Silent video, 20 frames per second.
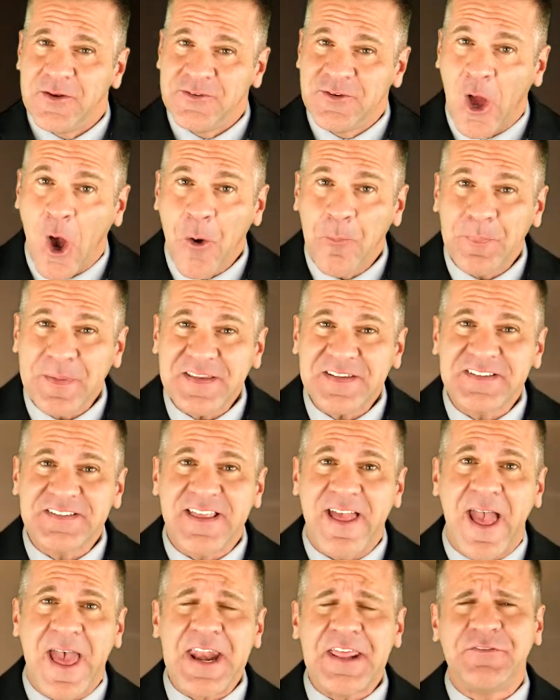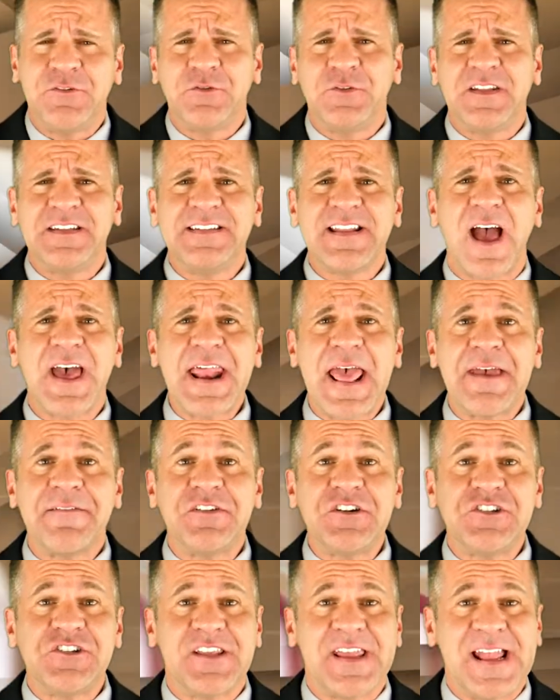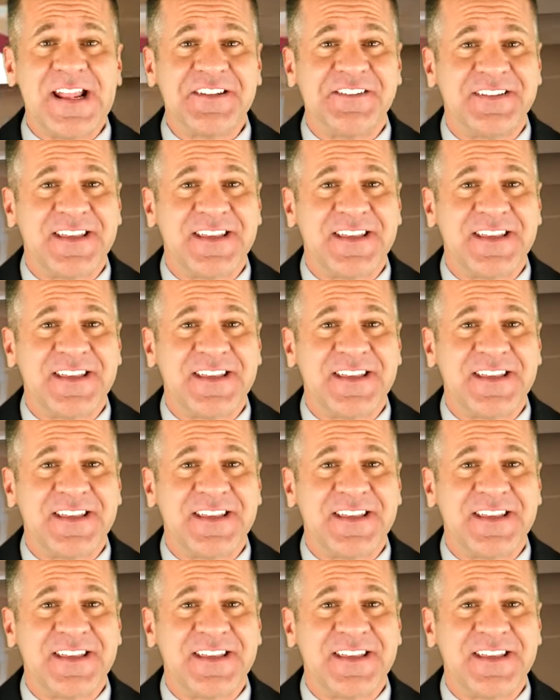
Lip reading: Don't be sad if you did not have a chance